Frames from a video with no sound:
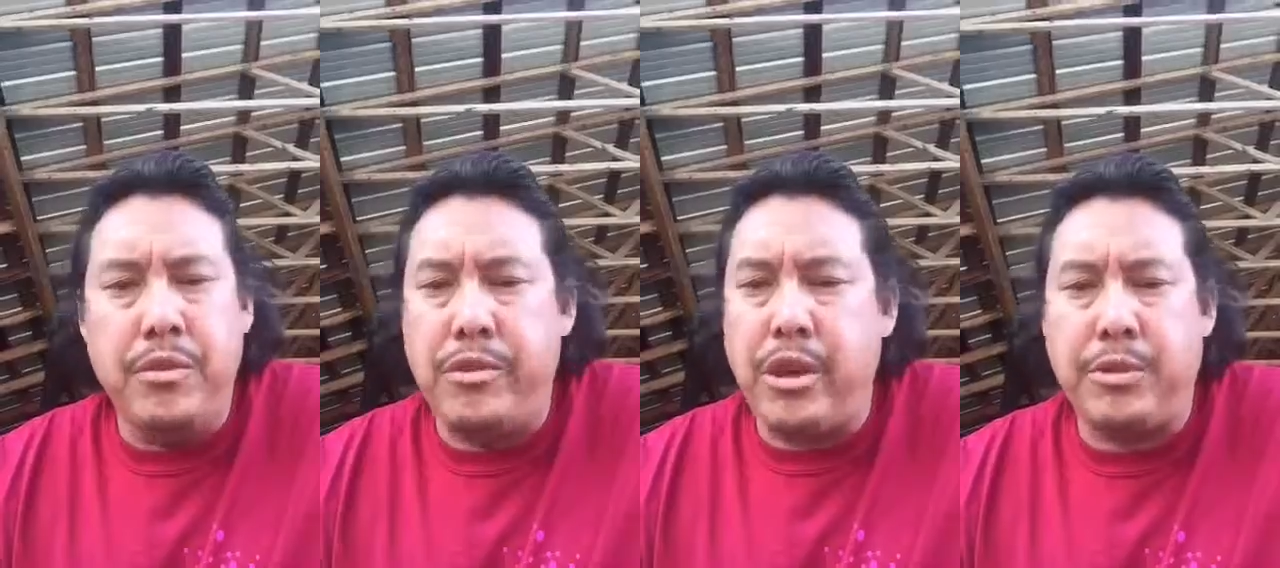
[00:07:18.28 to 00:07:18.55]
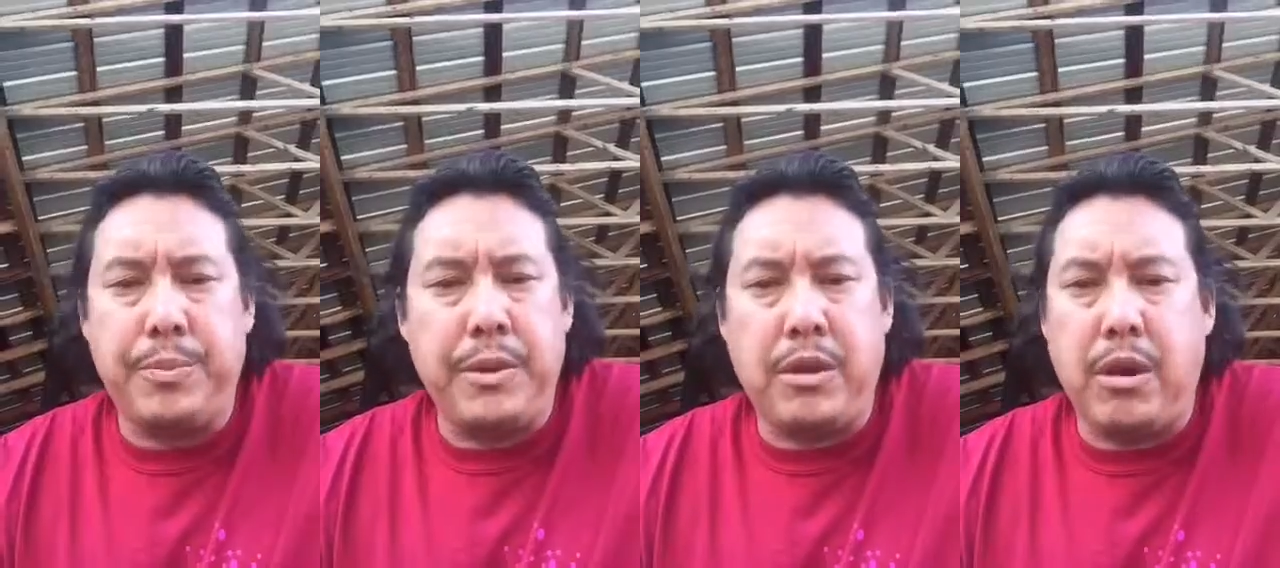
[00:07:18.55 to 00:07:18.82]

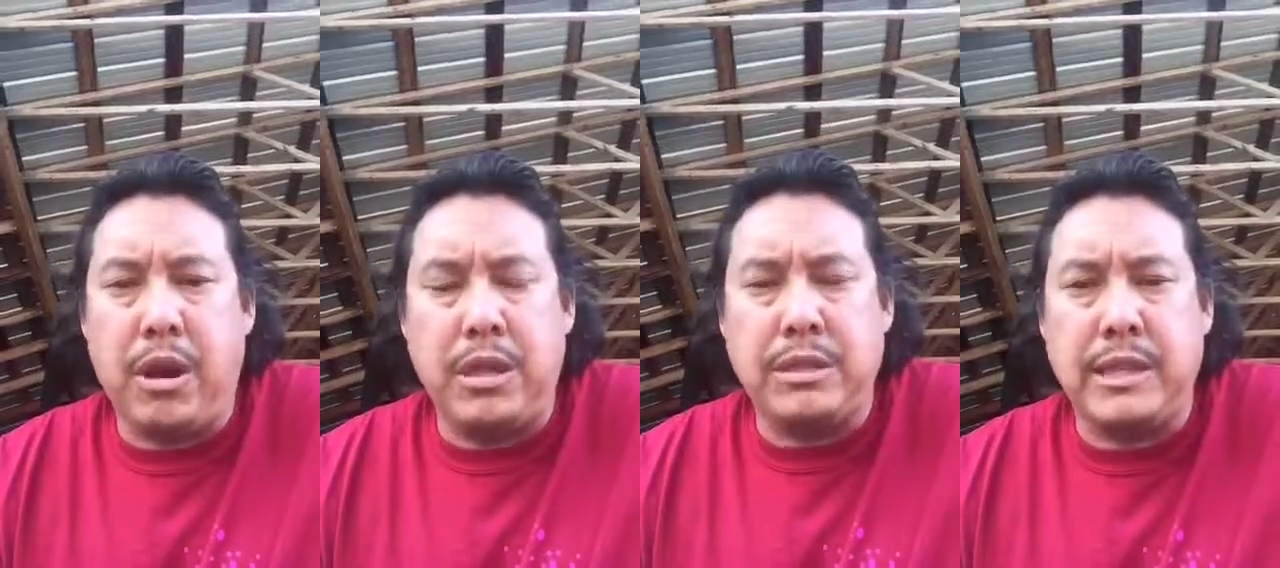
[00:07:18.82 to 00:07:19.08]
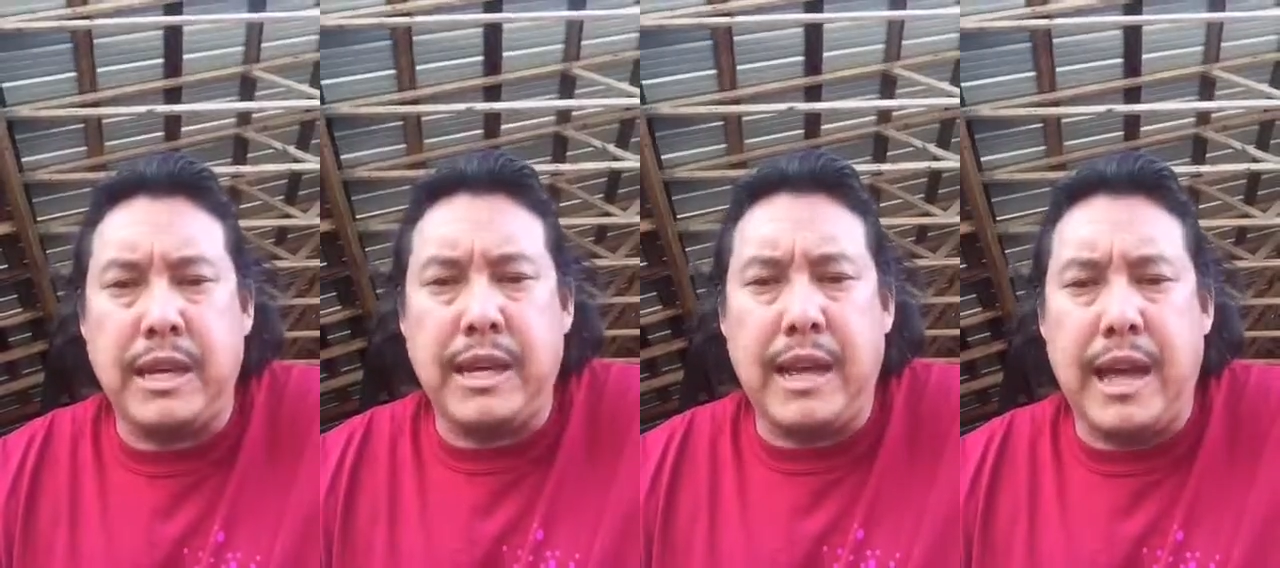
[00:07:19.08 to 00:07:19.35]
just
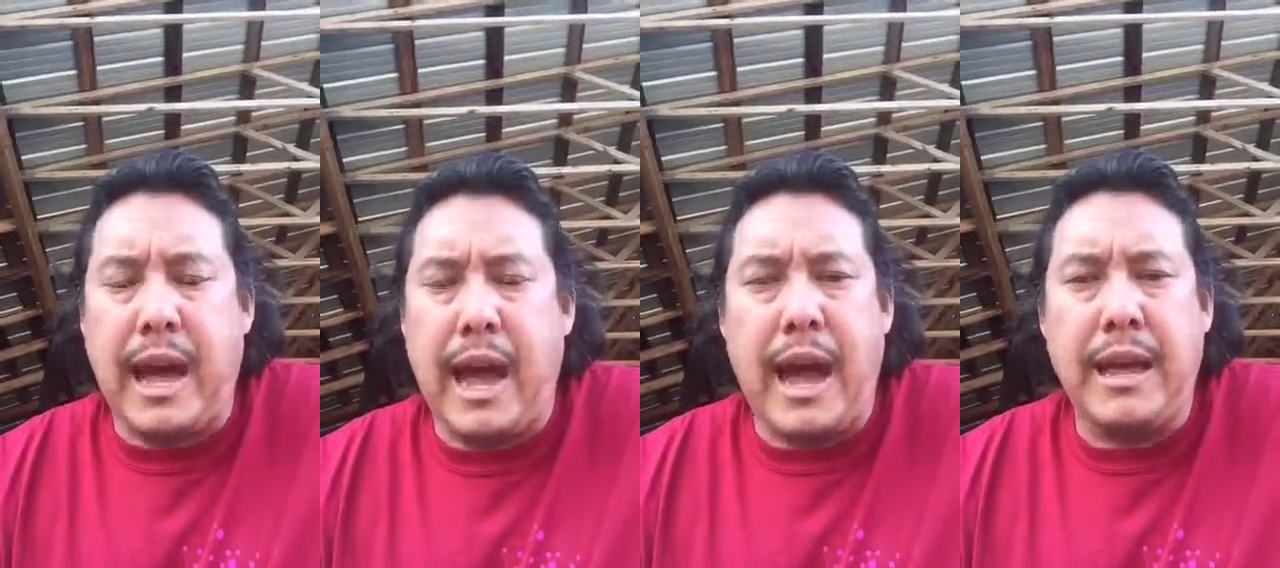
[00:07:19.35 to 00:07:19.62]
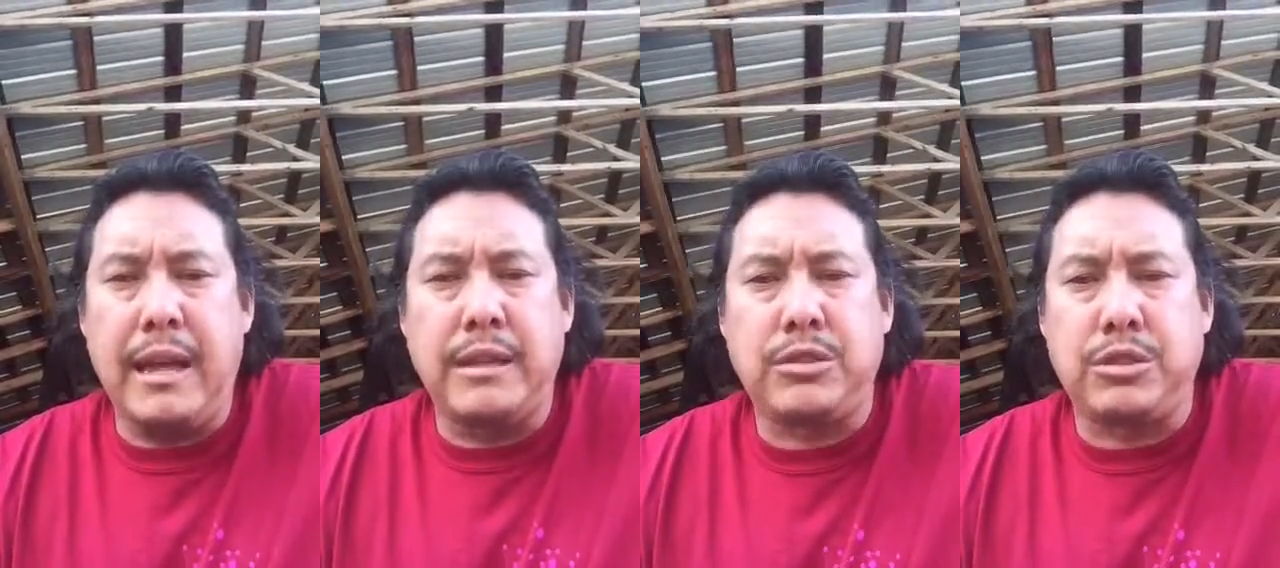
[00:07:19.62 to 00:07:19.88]
because
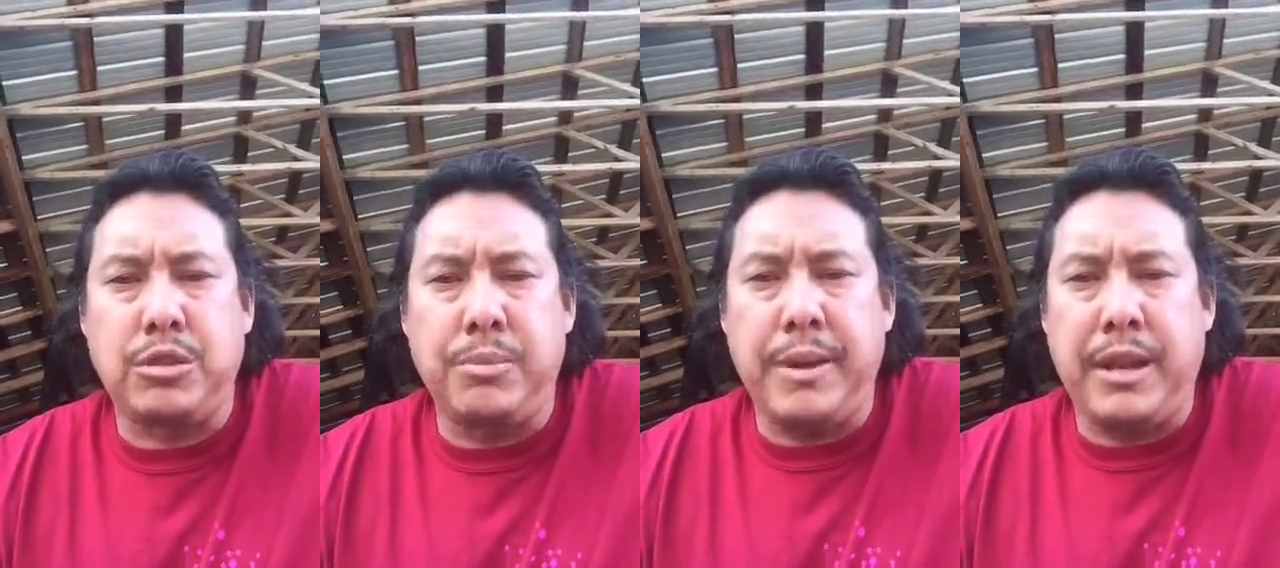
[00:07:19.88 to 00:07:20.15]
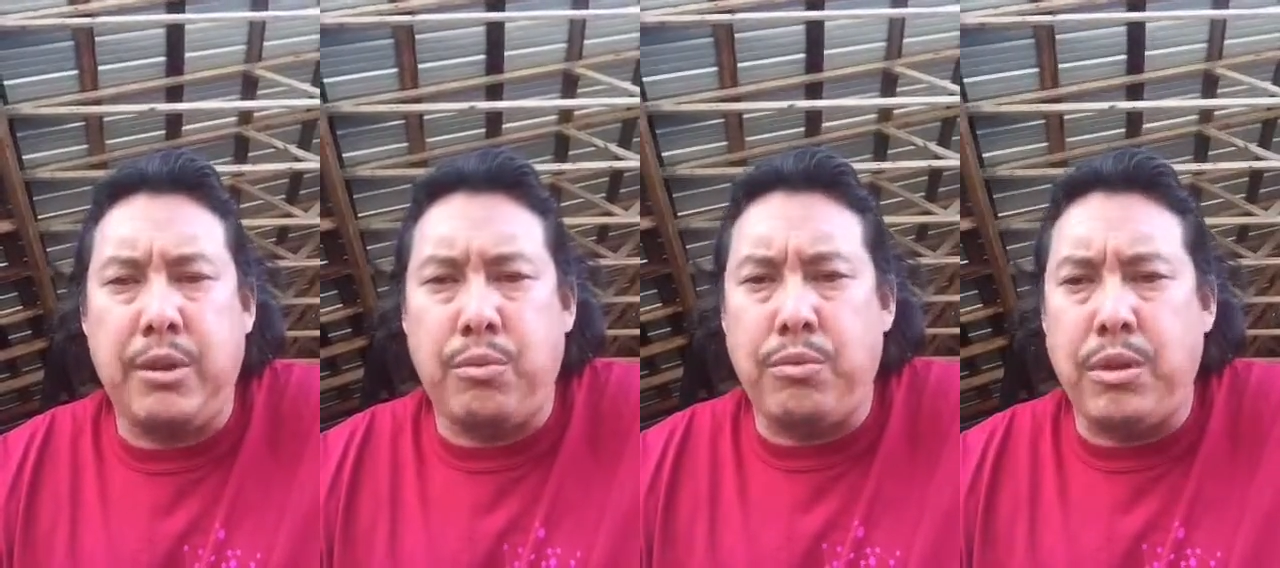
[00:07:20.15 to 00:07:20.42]
uh, it's too
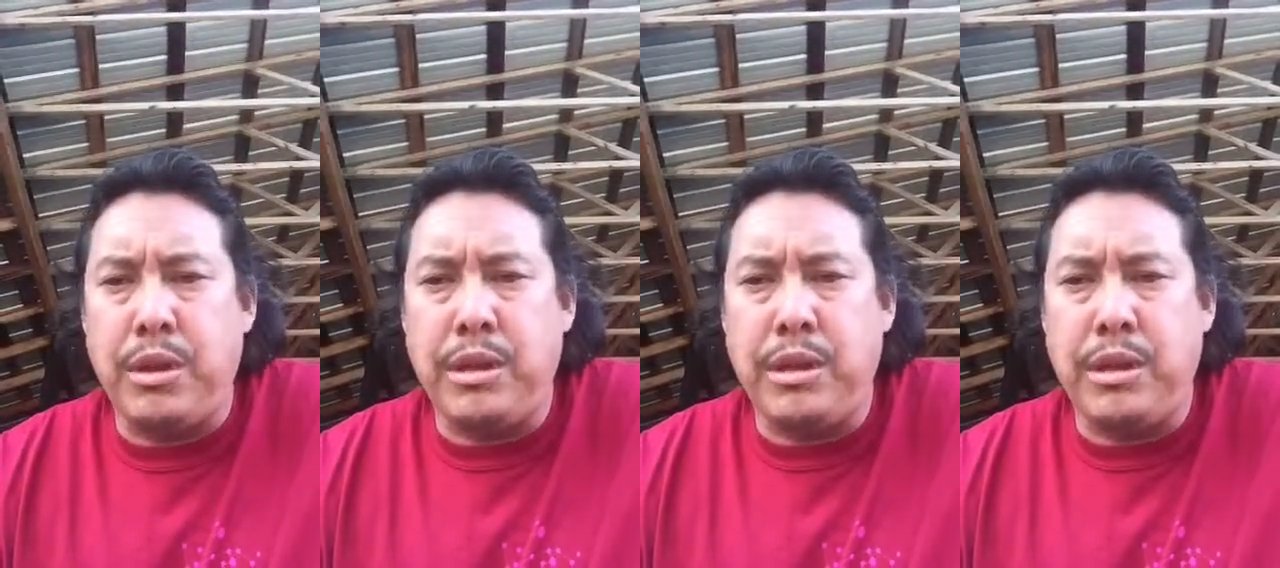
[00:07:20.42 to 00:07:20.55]
many.